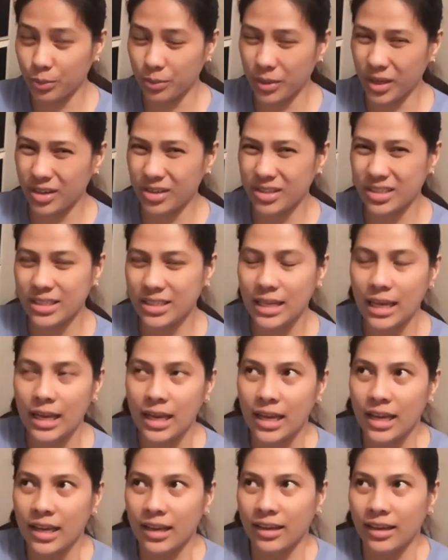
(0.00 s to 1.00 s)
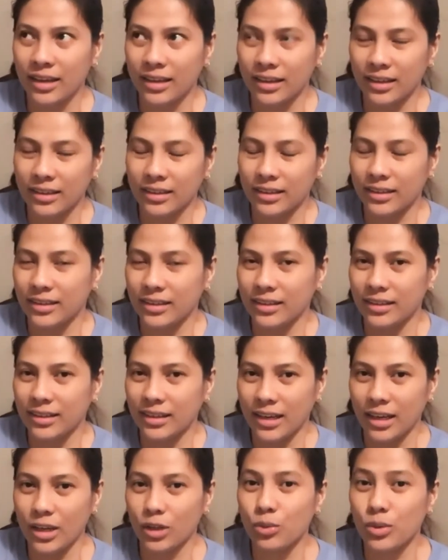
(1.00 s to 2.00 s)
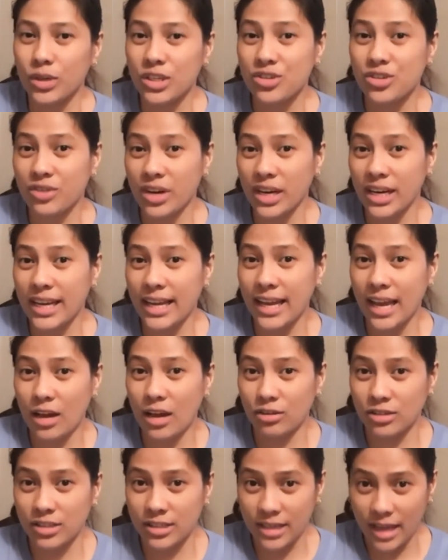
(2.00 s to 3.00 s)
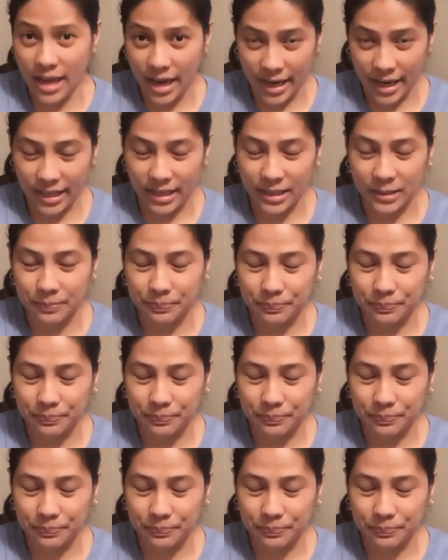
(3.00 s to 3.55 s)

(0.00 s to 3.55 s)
because it was raining outside.